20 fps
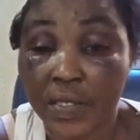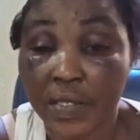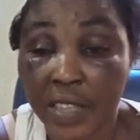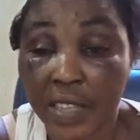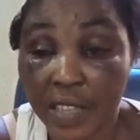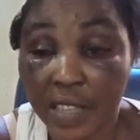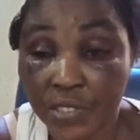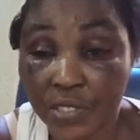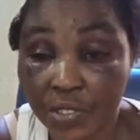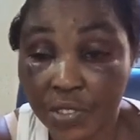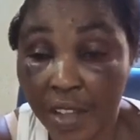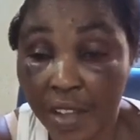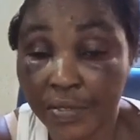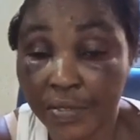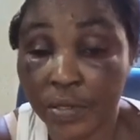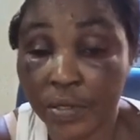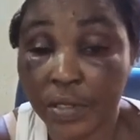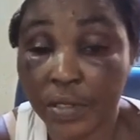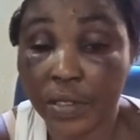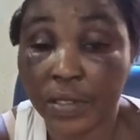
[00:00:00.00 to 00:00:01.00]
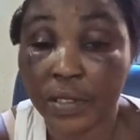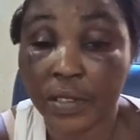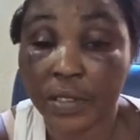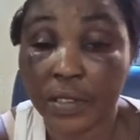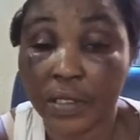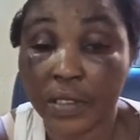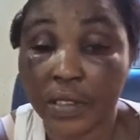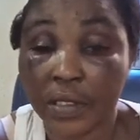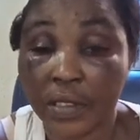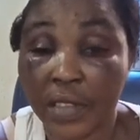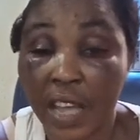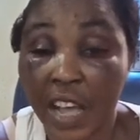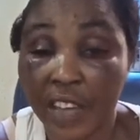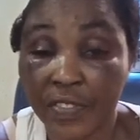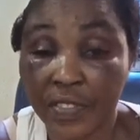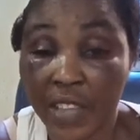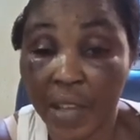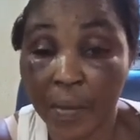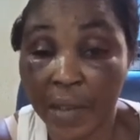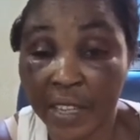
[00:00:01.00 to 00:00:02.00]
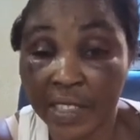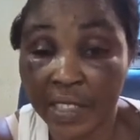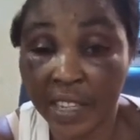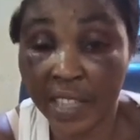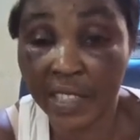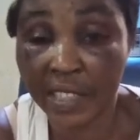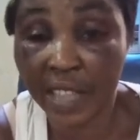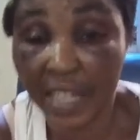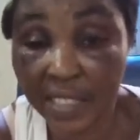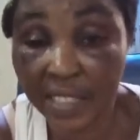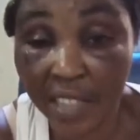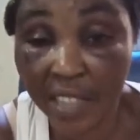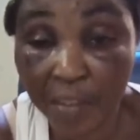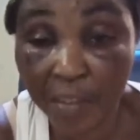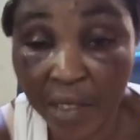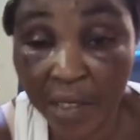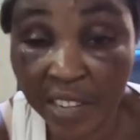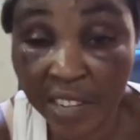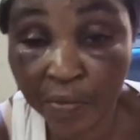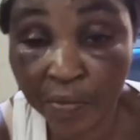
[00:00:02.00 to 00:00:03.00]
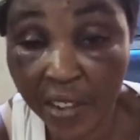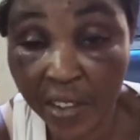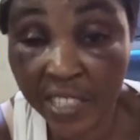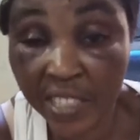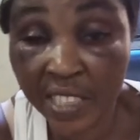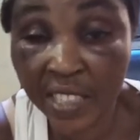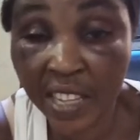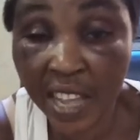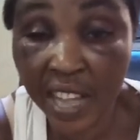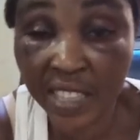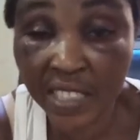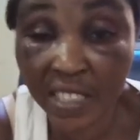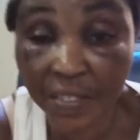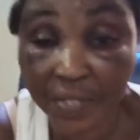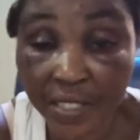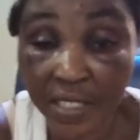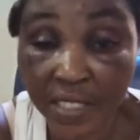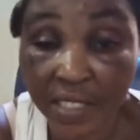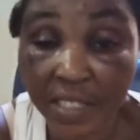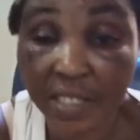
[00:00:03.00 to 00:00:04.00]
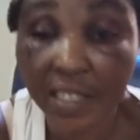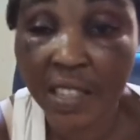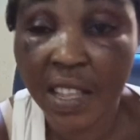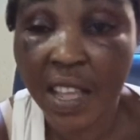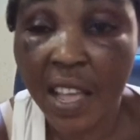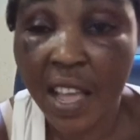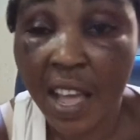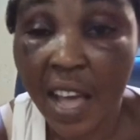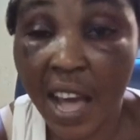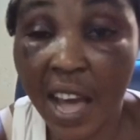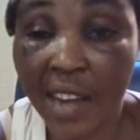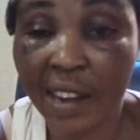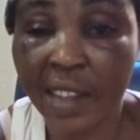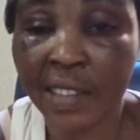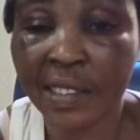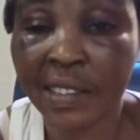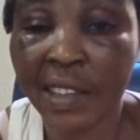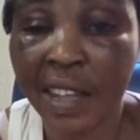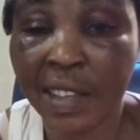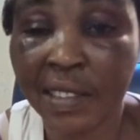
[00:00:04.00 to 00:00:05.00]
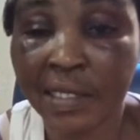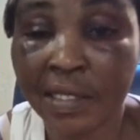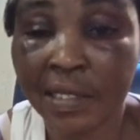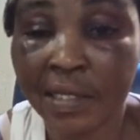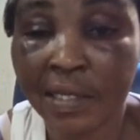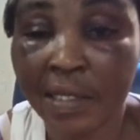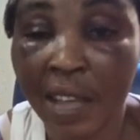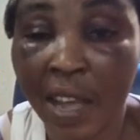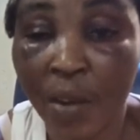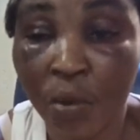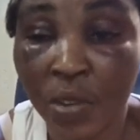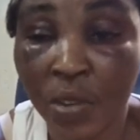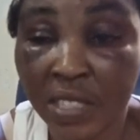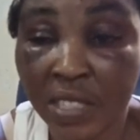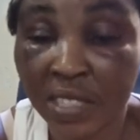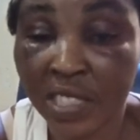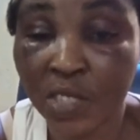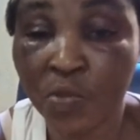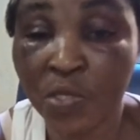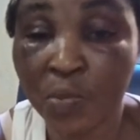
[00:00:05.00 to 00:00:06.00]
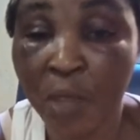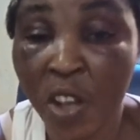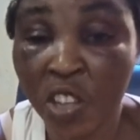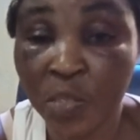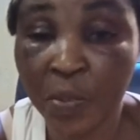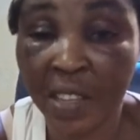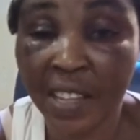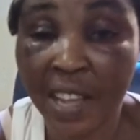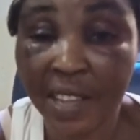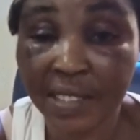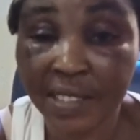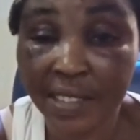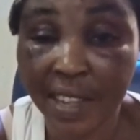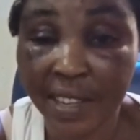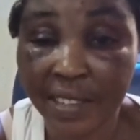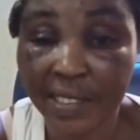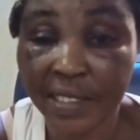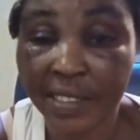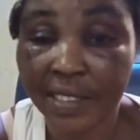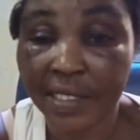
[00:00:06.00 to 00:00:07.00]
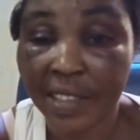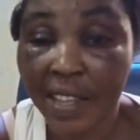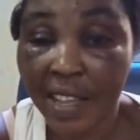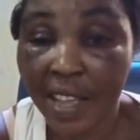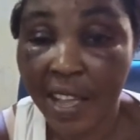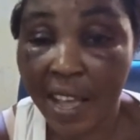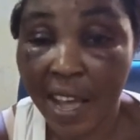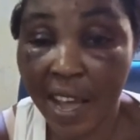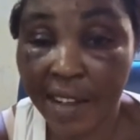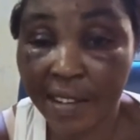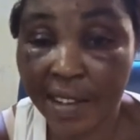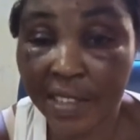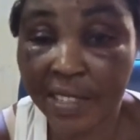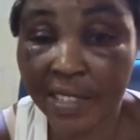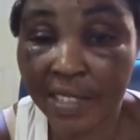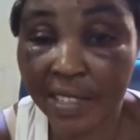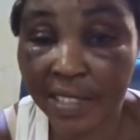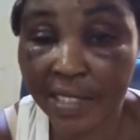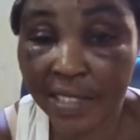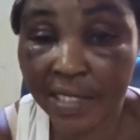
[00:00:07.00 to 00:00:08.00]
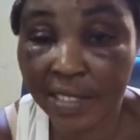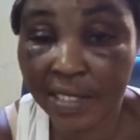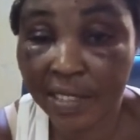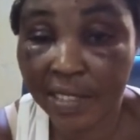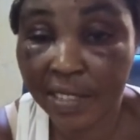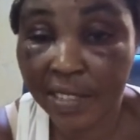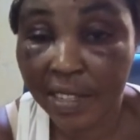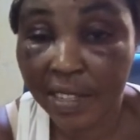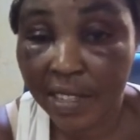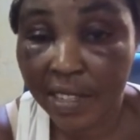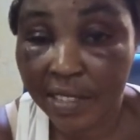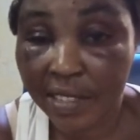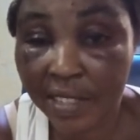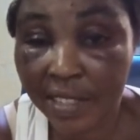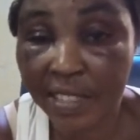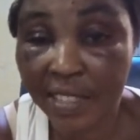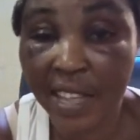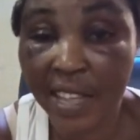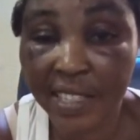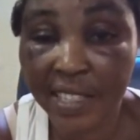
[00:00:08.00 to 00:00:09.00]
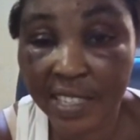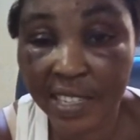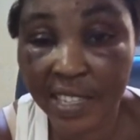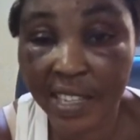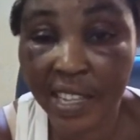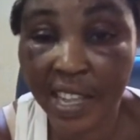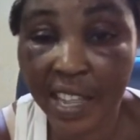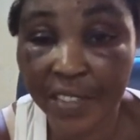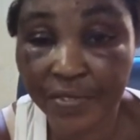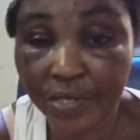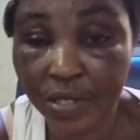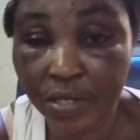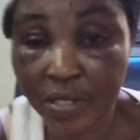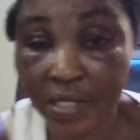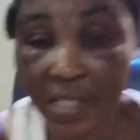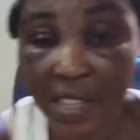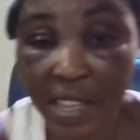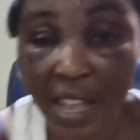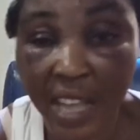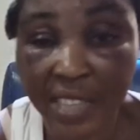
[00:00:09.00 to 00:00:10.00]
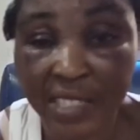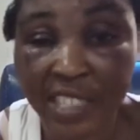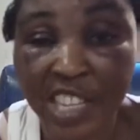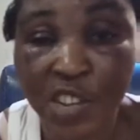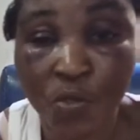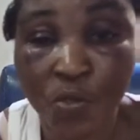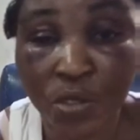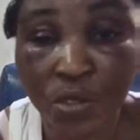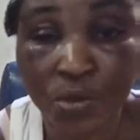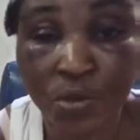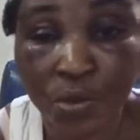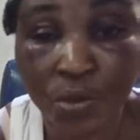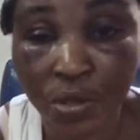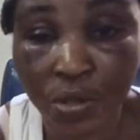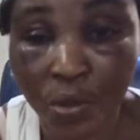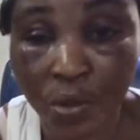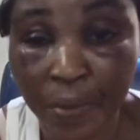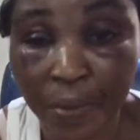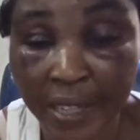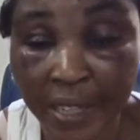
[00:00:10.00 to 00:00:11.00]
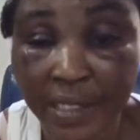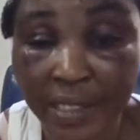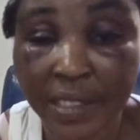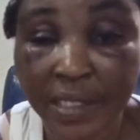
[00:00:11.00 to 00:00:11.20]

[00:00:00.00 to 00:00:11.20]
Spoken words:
As I traveled, after my days at my Friday day activity, around us, I was sitting with my husband outside. Around 6:30, he left and said he want to go to bed.